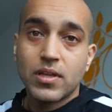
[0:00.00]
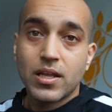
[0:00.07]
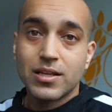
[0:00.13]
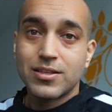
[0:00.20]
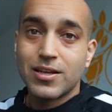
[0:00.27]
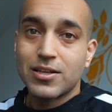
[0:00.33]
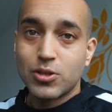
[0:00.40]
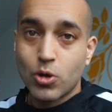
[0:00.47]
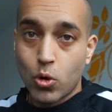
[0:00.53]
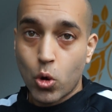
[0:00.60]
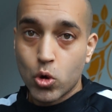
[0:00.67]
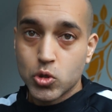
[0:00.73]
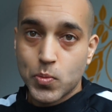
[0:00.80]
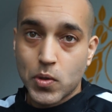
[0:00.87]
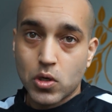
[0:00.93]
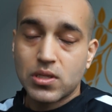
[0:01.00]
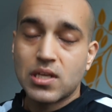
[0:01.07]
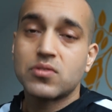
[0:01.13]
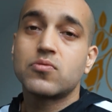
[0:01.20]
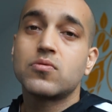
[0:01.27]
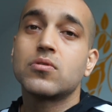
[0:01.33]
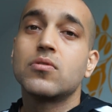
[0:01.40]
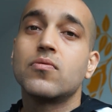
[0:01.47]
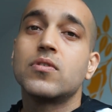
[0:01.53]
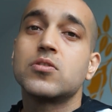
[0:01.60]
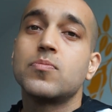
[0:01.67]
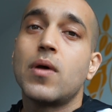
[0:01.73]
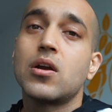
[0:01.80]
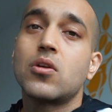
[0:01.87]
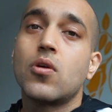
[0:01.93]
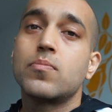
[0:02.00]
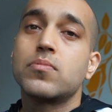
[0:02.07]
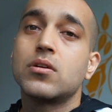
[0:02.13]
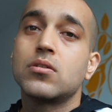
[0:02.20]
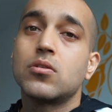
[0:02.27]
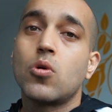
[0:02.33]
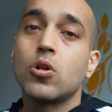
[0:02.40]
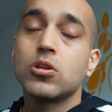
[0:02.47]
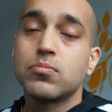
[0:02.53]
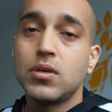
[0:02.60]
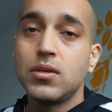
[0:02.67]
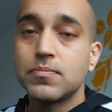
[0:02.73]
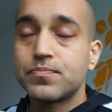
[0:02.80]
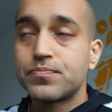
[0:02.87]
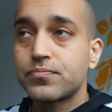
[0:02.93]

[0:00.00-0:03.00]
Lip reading: at the hospital that was bankrupted called me,